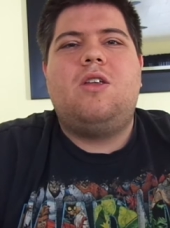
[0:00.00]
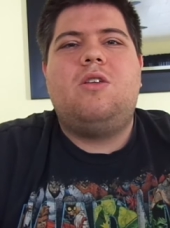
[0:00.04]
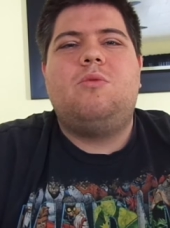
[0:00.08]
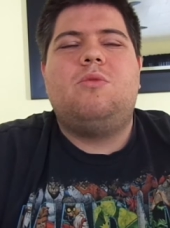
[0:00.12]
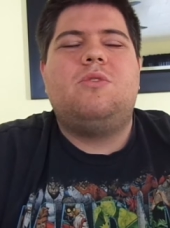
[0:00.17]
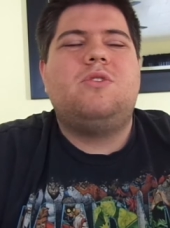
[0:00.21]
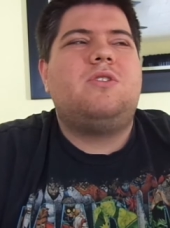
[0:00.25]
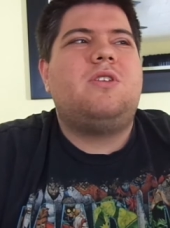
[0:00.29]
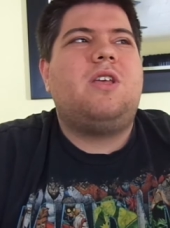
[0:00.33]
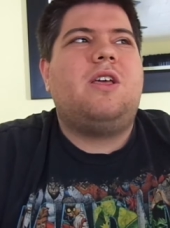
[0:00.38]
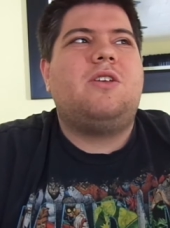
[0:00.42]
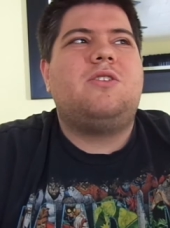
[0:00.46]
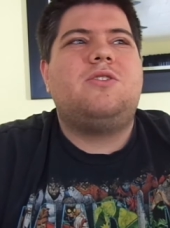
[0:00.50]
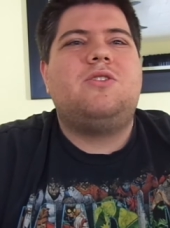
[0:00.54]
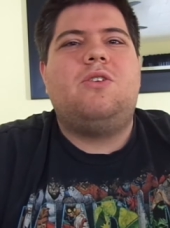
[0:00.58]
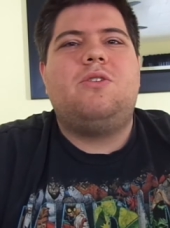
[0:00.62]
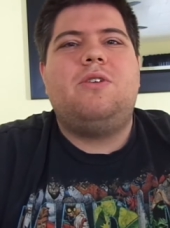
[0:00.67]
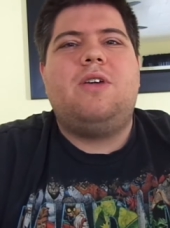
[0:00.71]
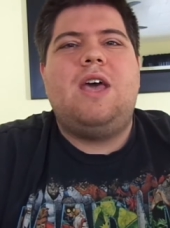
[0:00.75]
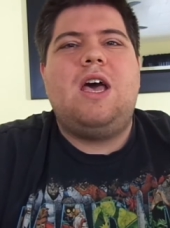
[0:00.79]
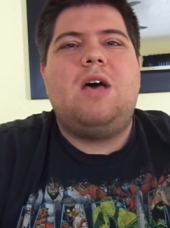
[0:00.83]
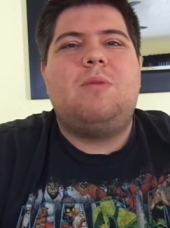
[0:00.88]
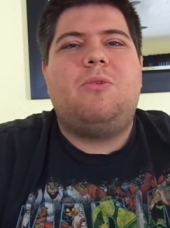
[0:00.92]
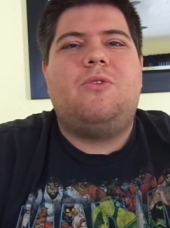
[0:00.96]
It was like Soul
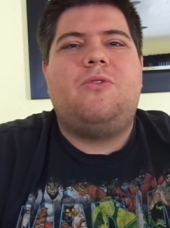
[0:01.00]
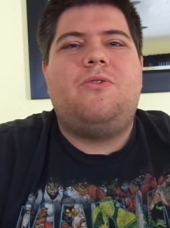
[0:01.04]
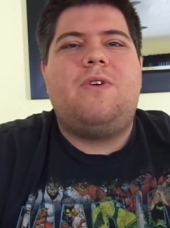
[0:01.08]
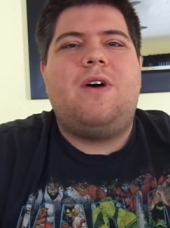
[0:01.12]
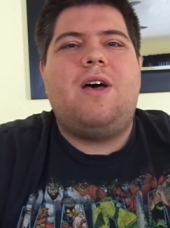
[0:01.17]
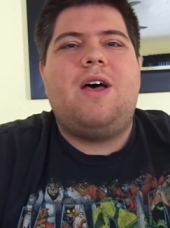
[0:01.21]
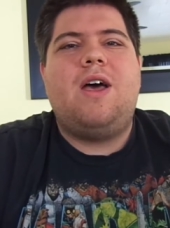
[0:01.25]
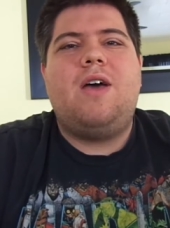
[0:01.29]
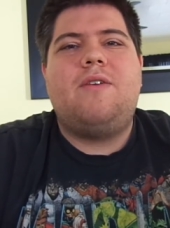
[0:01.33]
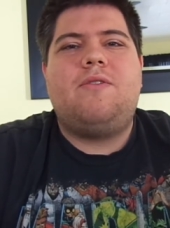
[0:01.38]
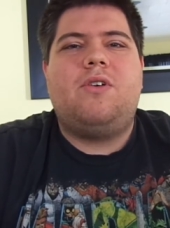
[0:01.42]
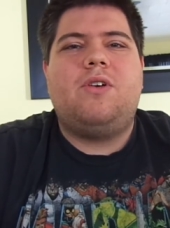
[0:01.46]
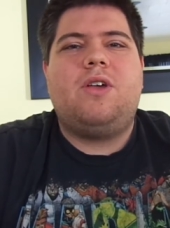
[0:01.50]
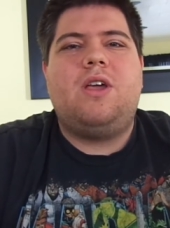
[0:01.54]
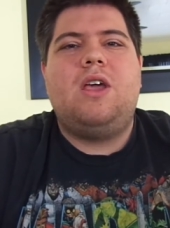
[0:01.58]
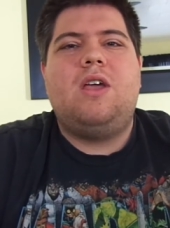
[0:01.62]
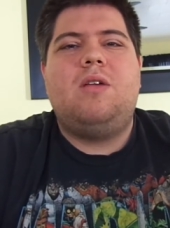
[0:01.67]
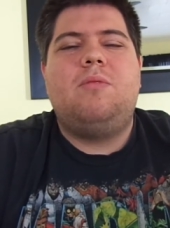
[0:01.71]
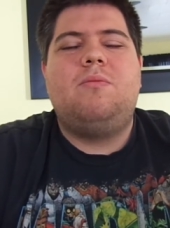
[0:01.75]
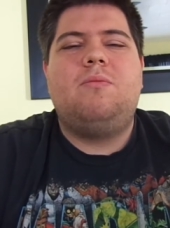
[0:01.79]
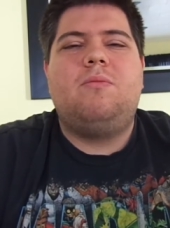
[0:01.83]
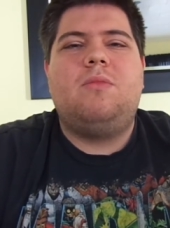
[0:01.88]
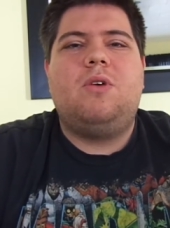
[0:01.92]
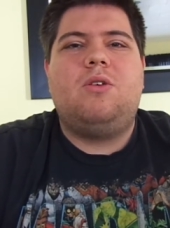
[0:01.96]
Calibur 5,
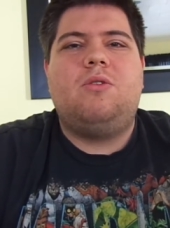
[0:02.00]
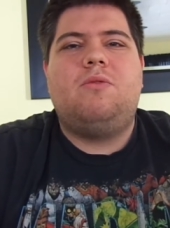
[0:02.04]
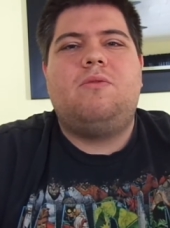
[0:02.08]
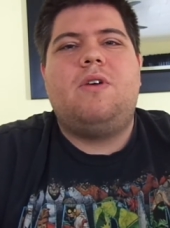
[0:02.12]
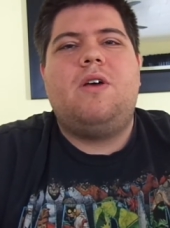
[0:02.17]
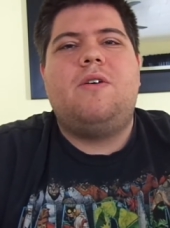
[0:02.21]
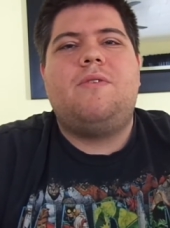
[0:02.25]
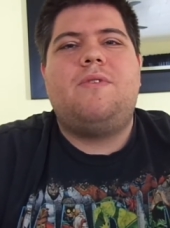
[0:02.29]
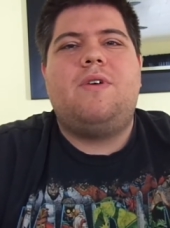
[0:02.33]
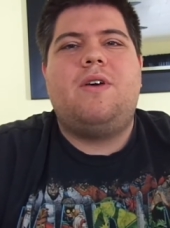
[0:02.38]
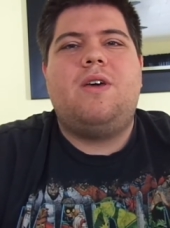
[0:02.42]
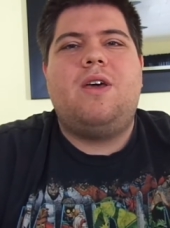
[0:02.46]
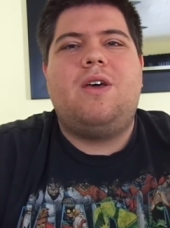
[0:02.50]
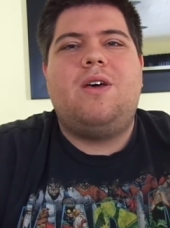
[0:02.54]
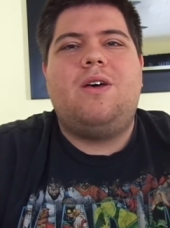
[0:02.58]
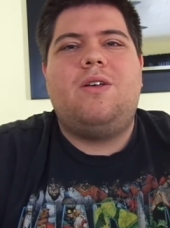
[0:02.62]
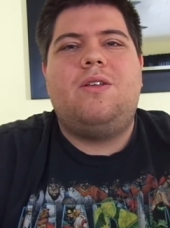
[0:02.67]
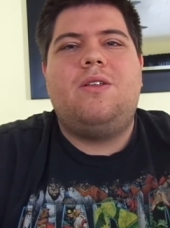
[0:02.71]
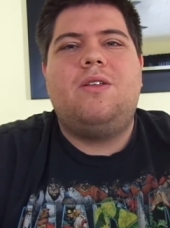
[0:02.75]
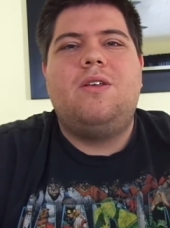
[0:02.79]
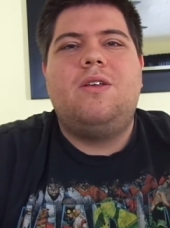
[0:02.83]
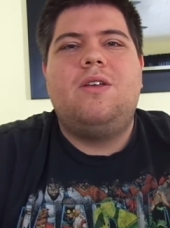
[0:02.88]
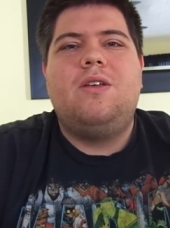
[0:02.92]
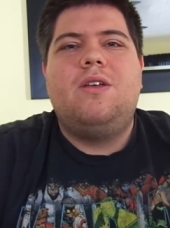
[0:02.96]
Arcade Mode
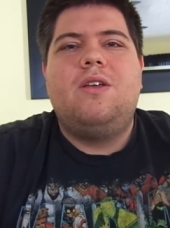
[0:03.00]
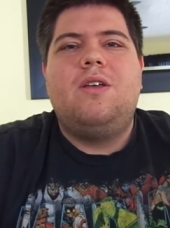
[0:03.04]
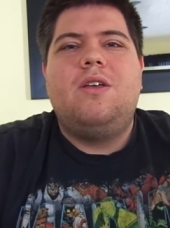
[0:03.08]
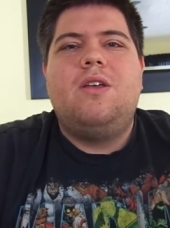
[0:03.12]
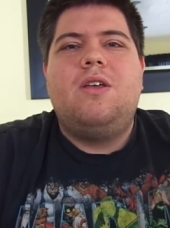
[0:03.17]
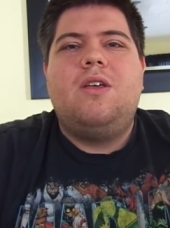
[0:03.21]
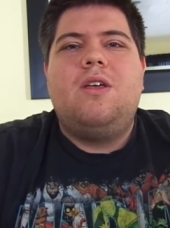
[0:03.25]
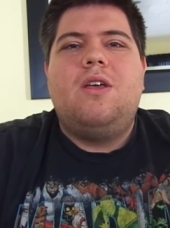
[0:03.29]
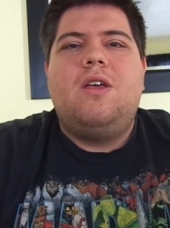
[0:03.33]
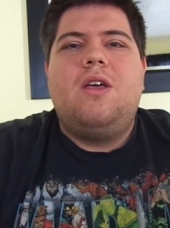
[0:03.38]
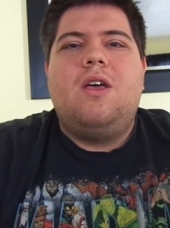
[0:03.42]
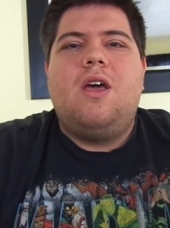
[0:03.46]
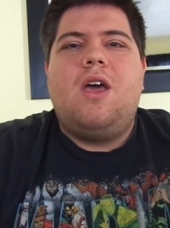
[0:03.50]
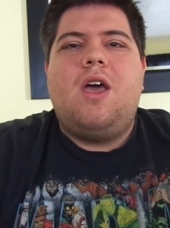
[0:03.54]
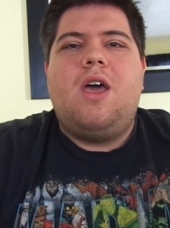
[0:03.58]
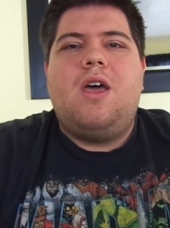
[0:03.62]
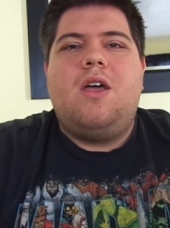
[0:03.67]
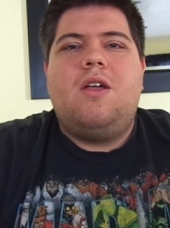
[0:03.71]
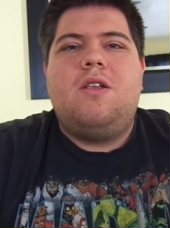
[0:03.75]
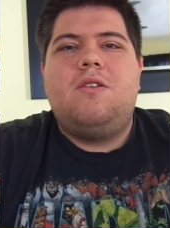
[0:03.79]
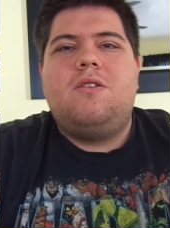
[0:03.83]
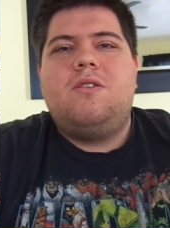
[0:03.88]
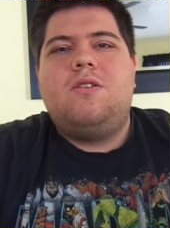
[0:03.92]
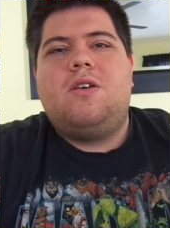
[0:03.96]
Raphael,
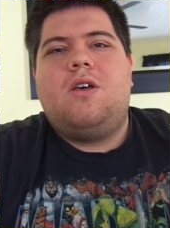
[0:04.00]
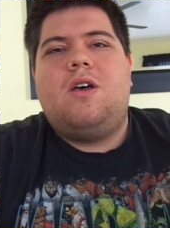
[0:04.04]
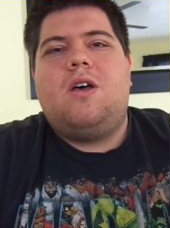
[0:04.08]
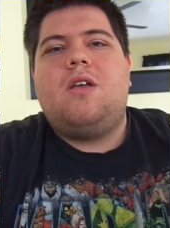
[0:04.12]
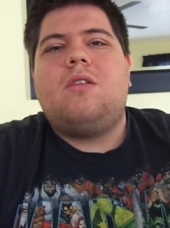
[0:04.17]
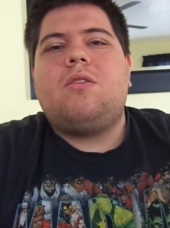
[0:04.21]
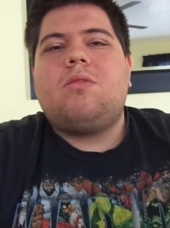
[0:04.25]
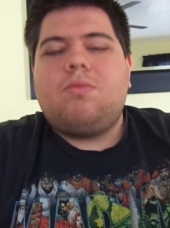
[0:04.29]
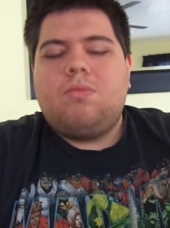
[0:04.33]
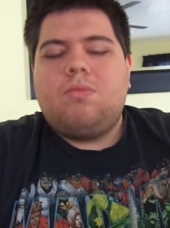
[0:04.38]
and uh,